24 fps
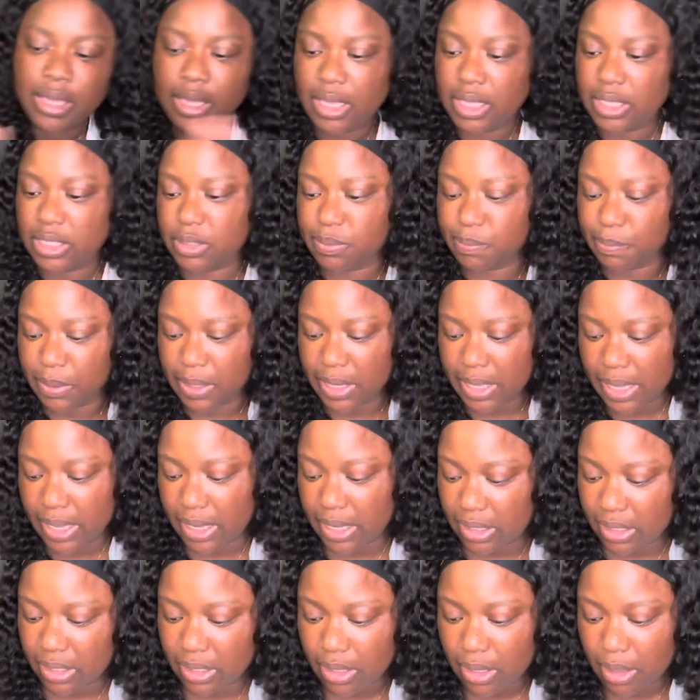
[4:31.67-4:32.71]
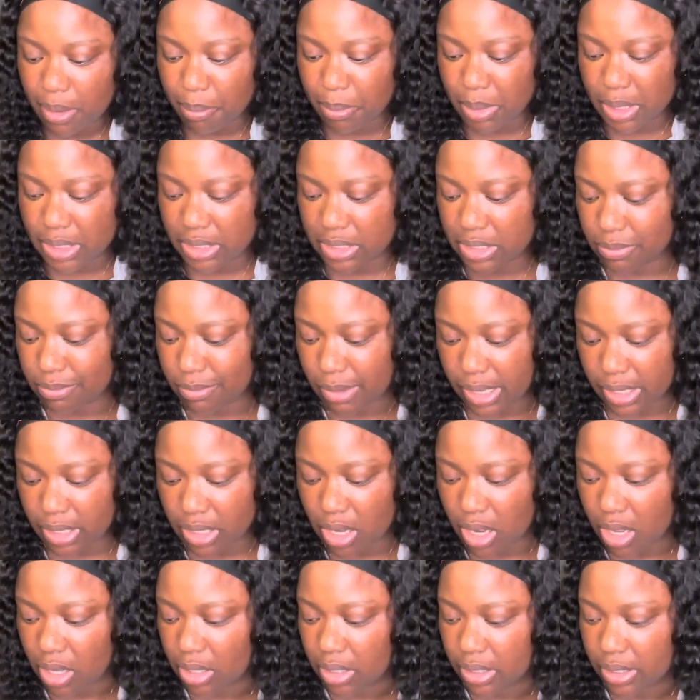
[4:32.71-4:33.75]
It's plain, but it's my
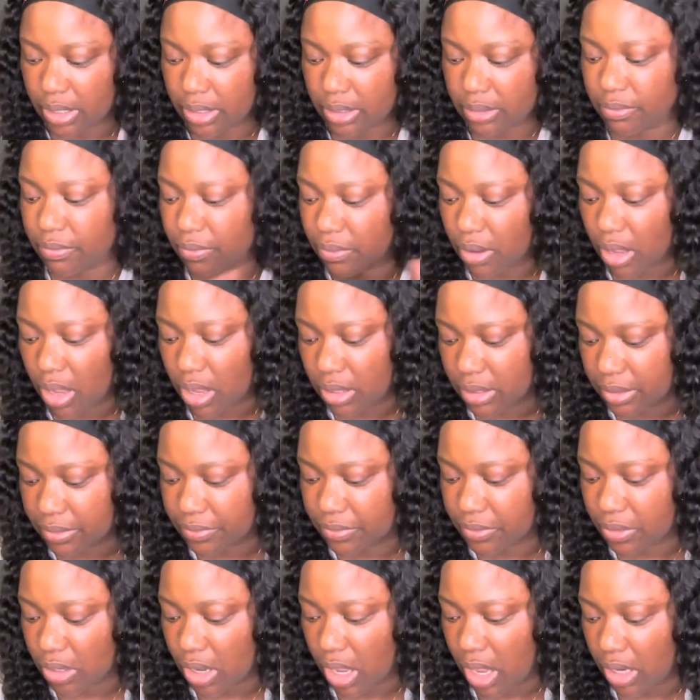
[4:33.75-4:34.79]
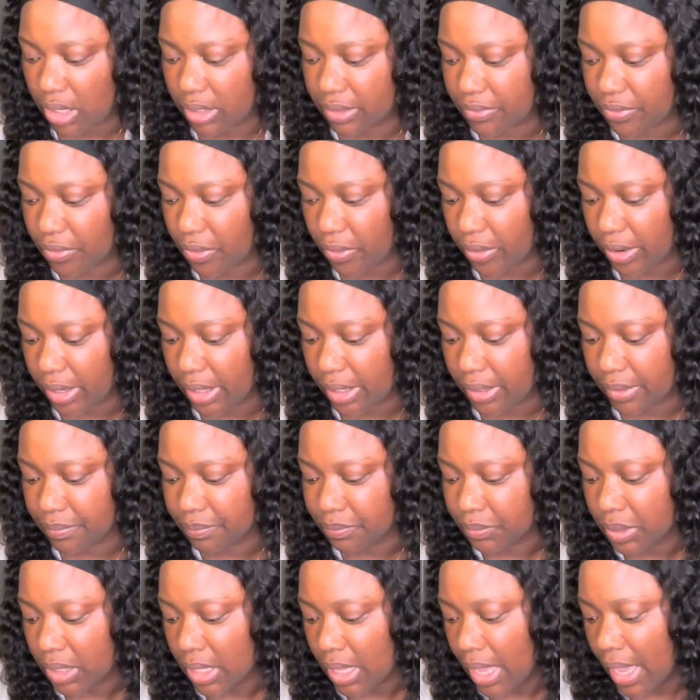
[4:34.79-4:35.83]
color, olive, olive green.
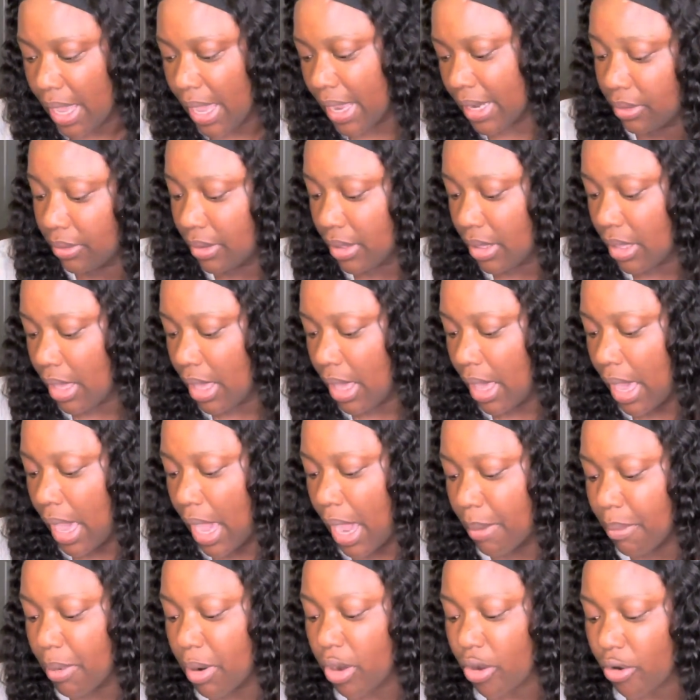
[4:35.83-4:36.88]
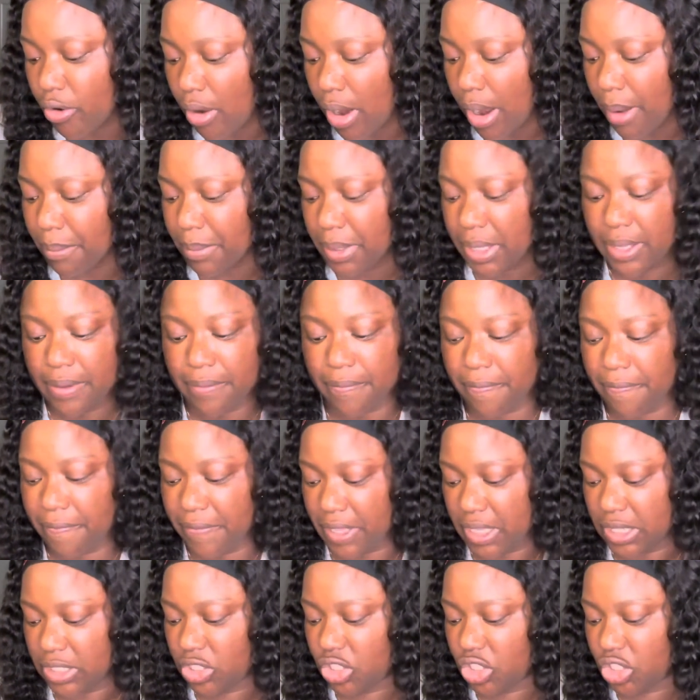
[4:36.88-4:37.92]
And Abercrombie and
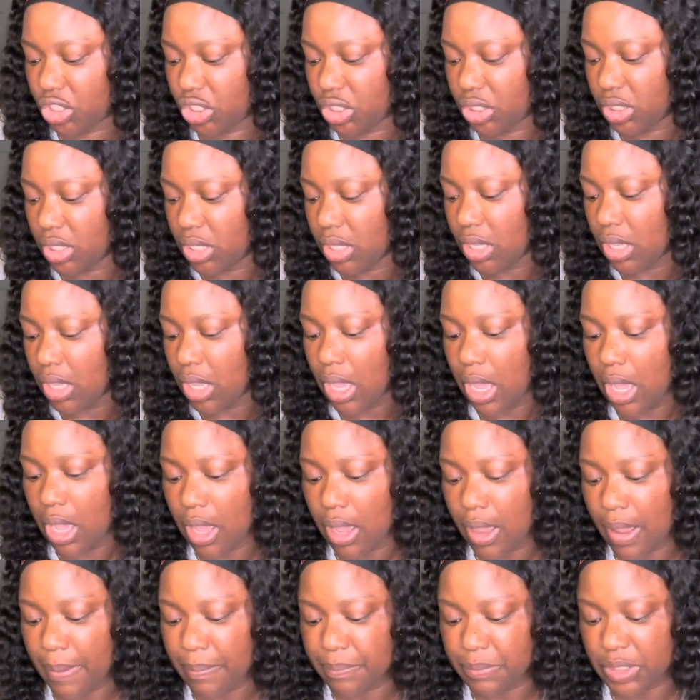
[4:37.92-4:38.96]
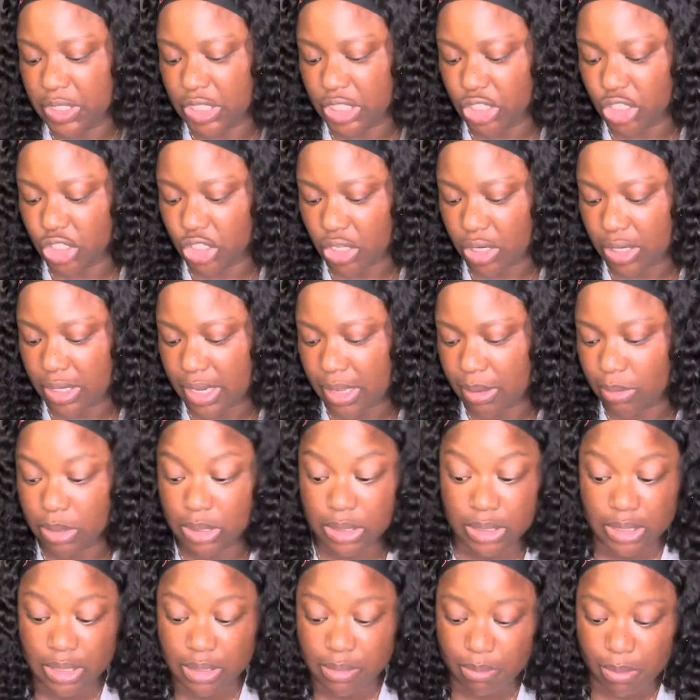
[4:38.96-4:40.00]
Fitch um, t-shirt that was
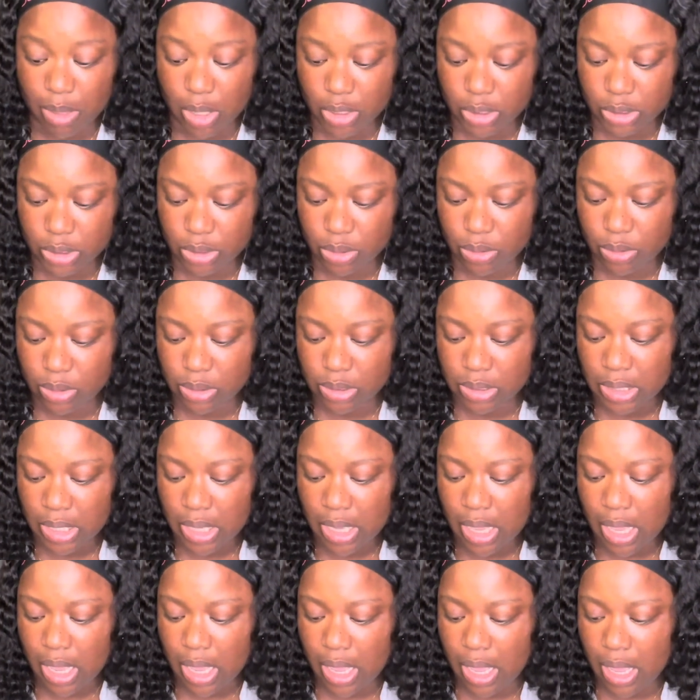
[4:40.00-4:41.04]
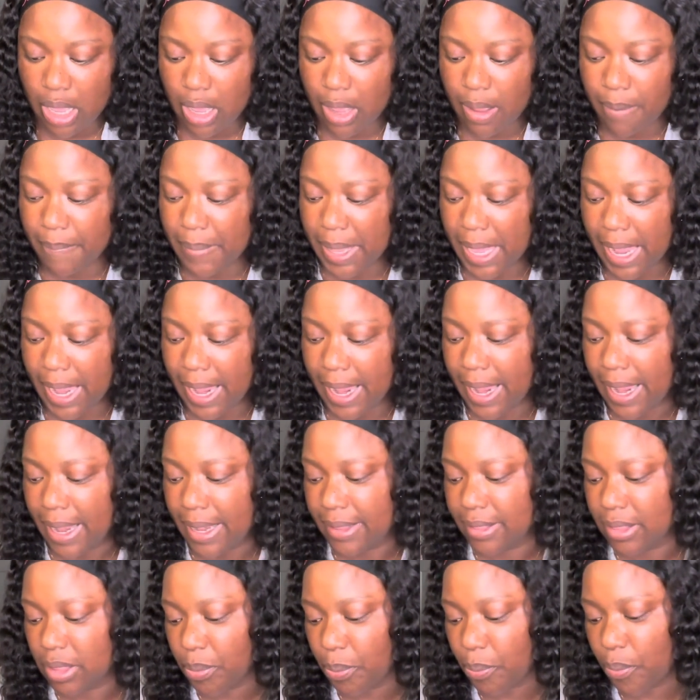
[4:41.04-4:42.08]
in Marshall's um,
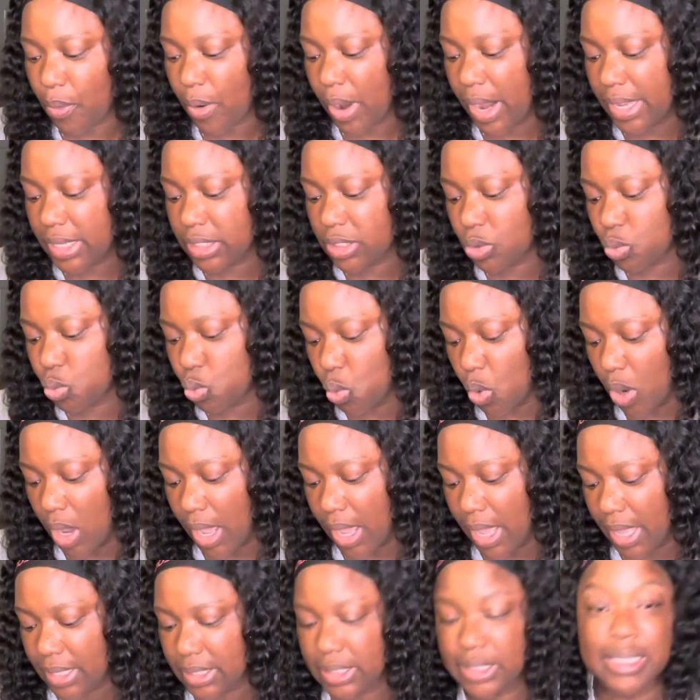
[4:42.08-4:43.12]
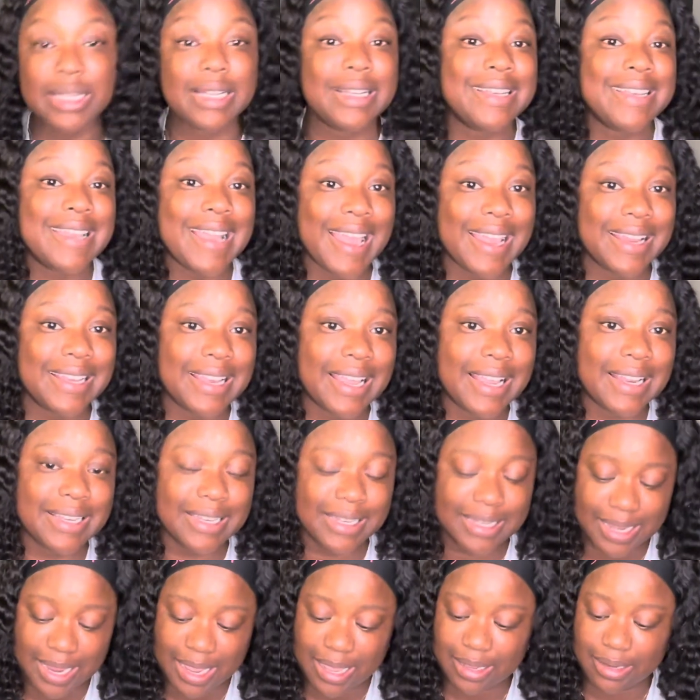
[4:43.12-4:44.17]
and the price was
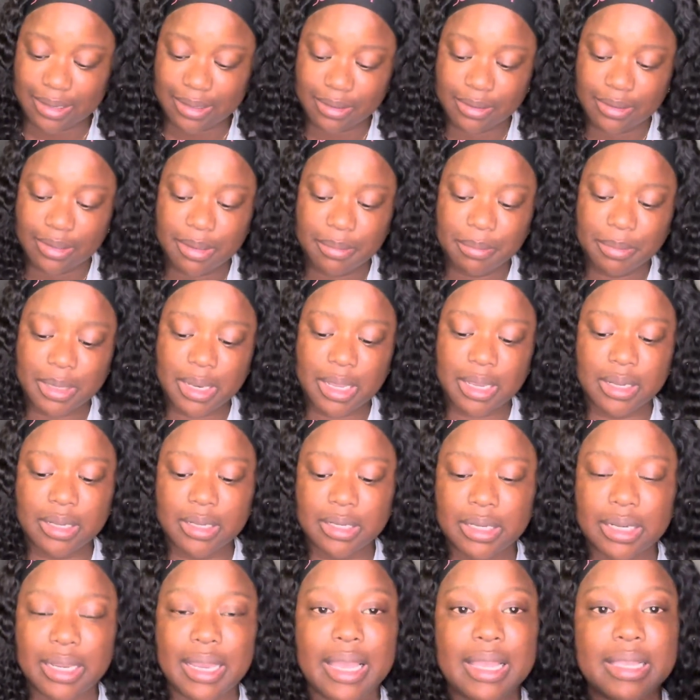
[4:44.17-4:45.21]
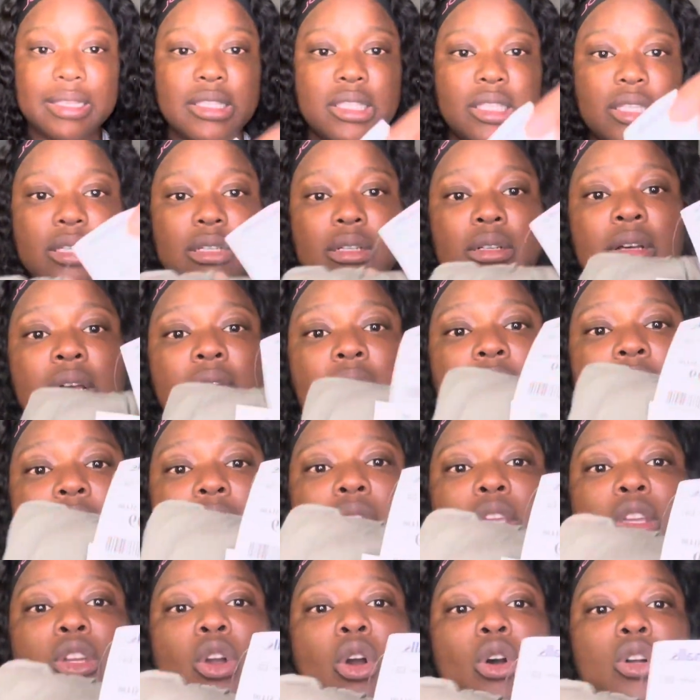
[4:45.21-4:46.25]
$9.99. Not gonna lie to you.
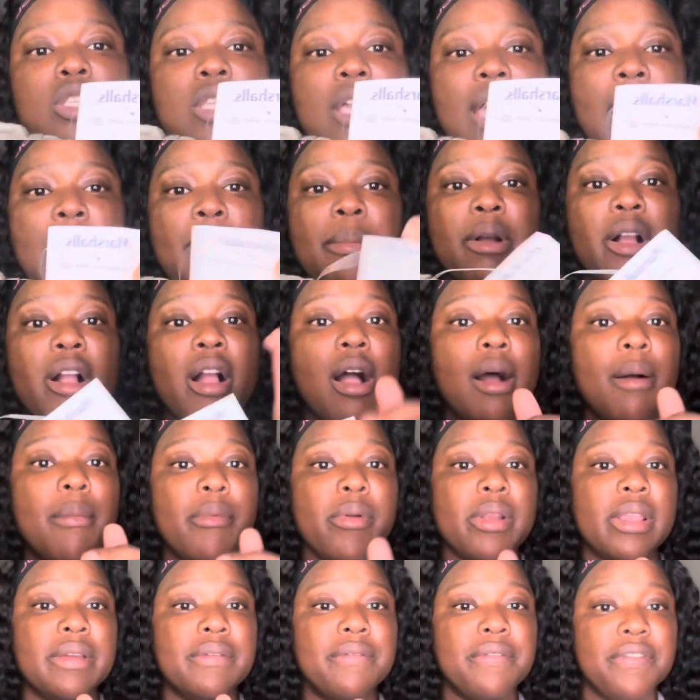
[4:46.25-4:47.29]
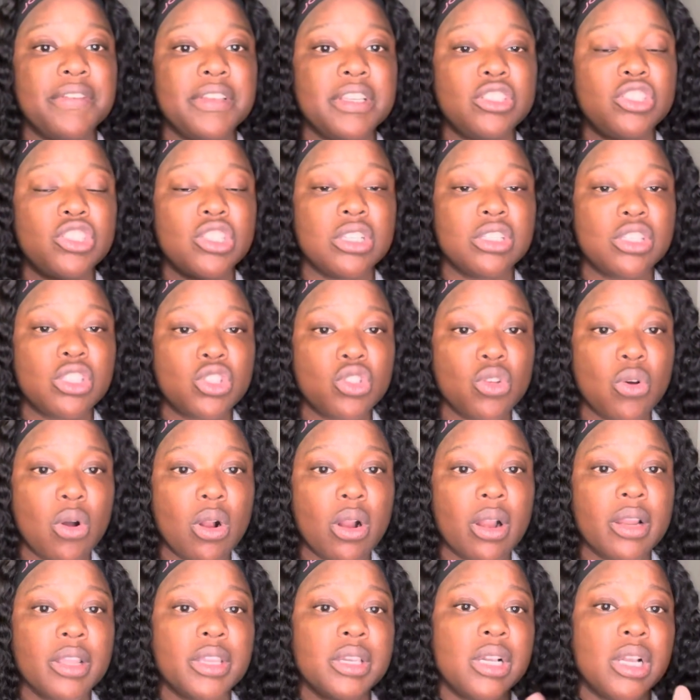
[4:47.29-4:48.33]
You go to Abercrombie and Fitch
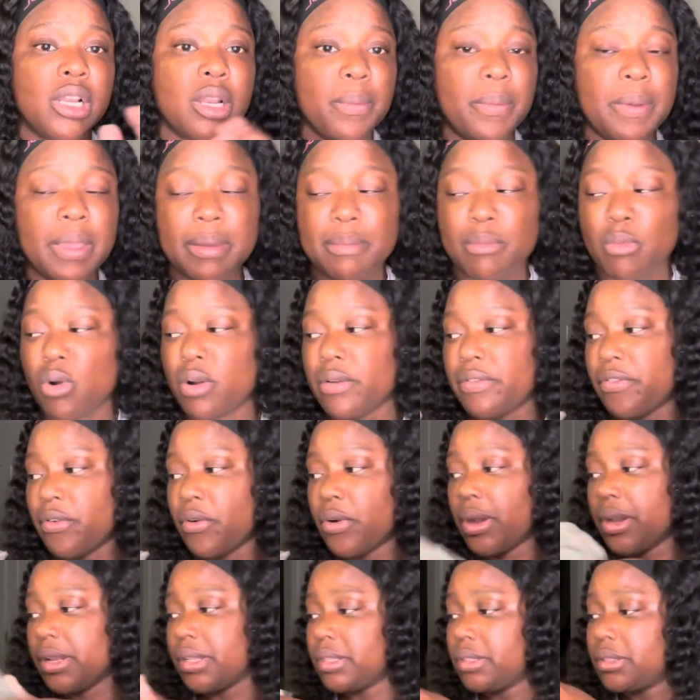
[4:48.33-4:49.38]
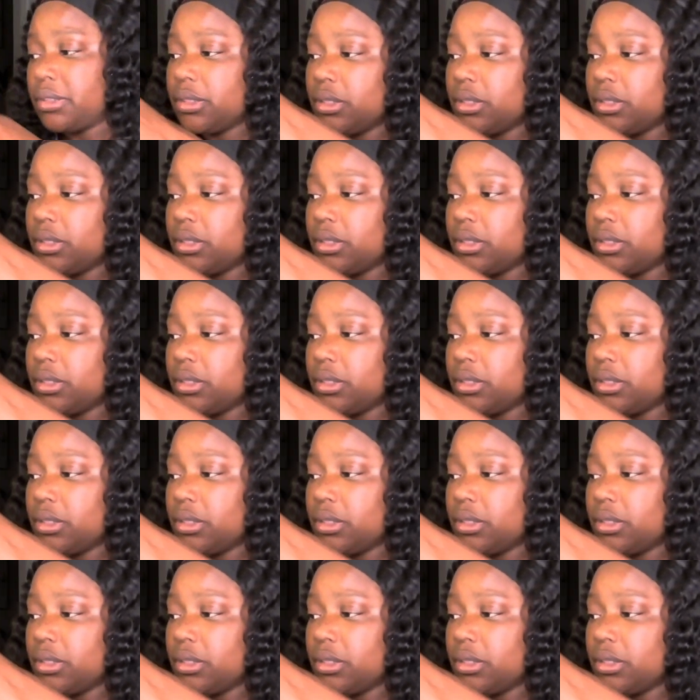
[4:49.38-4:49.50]
store, you're gonna pay more for it,